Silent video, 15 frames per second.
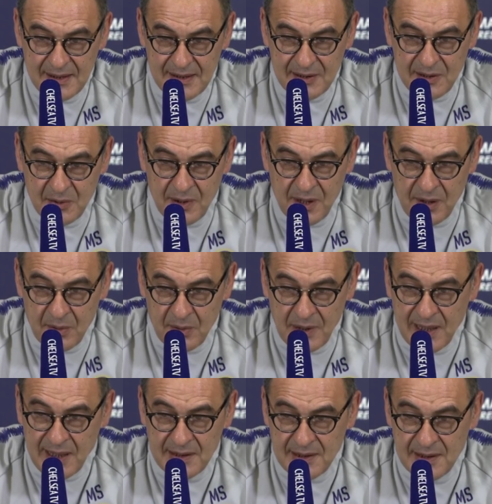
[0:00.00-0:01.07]
sooner or
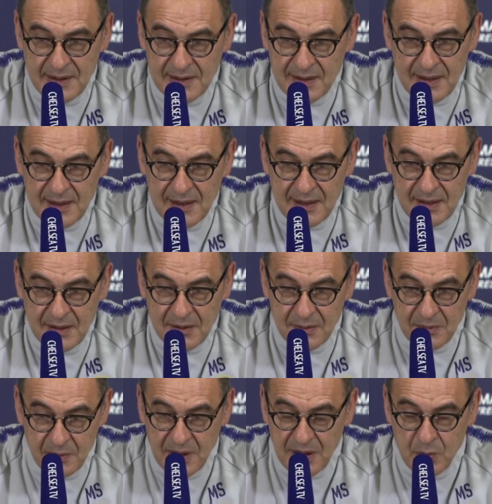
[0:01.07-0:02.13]
later
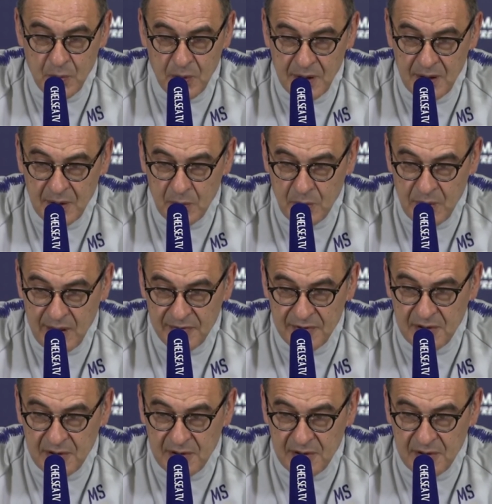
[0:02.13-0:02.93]
we have